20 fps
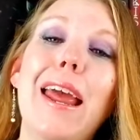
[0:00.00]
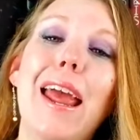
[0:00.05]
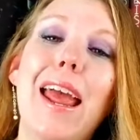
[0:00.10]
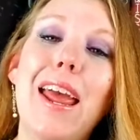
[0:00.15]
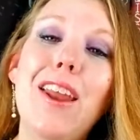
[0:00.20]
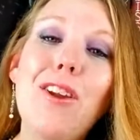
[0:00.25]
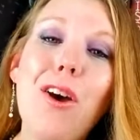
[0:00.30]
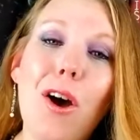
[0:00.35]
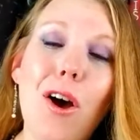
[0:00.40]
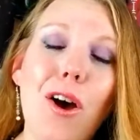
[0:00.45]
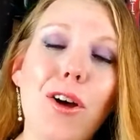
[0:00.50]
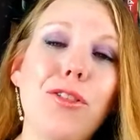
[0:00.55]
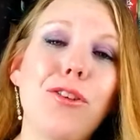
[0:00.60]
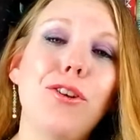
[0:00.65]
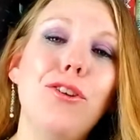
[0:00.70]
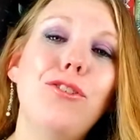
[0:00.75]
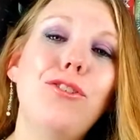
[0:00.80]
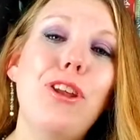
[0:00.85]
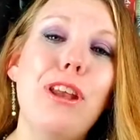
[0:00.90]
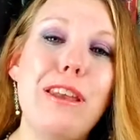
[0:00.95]
an
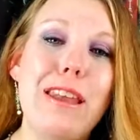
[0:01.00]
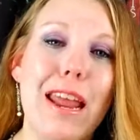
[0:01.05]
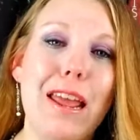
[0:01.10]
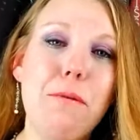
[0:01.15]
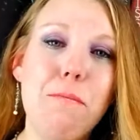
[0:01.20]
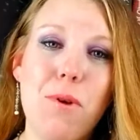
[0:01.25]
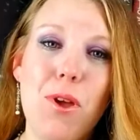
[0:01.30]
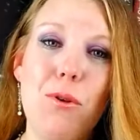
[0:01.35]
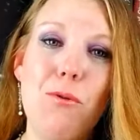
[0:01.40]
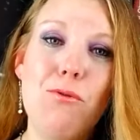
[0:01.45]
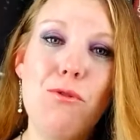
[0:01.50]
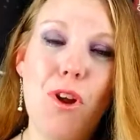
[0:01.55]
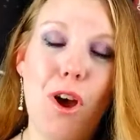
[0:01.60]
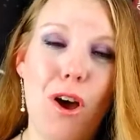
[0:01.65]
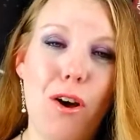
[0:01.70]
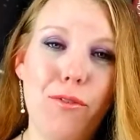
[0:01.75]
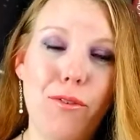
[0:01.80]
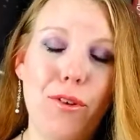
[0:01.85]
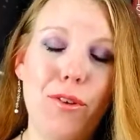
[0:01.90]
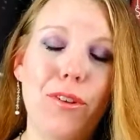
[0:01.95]
author's debut
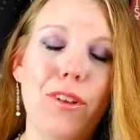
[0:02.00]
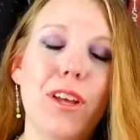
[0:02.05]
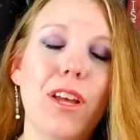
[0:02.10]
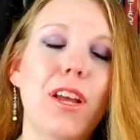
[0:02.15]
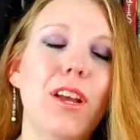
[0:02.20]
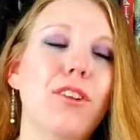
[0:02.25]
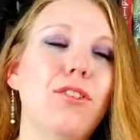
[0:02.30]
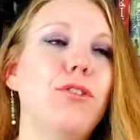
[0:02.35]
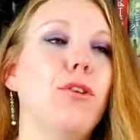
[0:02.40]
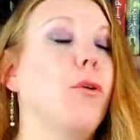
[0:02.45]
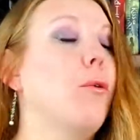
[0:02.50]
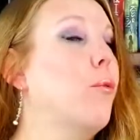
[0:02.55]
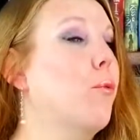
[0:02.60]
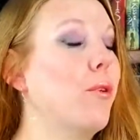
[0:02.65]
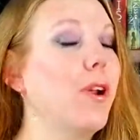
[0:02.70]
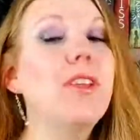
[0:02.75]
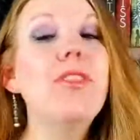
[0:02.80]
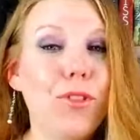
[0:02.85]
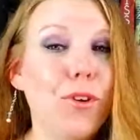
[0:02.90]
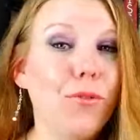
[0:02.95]
novel. So
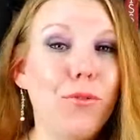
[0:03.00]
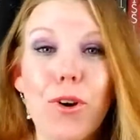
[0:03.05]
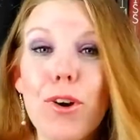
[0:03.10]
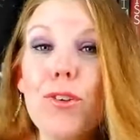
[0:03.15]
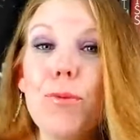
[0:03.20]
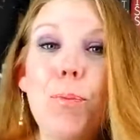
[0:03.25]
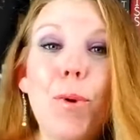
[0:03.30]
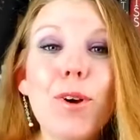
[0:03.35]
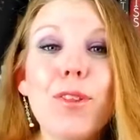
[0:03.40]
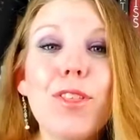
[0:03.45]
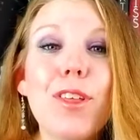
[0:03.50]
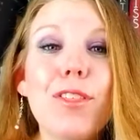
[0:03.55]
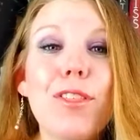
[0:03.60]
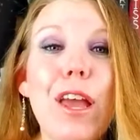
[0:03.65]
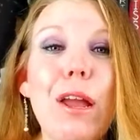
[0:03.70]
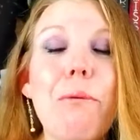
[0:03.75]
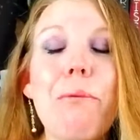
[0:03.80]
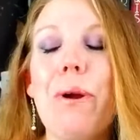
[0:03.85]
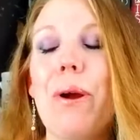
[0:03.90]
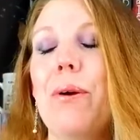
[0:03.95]
read the first book that
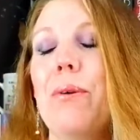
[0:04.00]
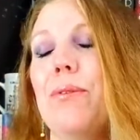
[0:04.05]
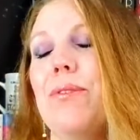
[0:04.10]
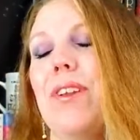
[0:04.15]
they wrote.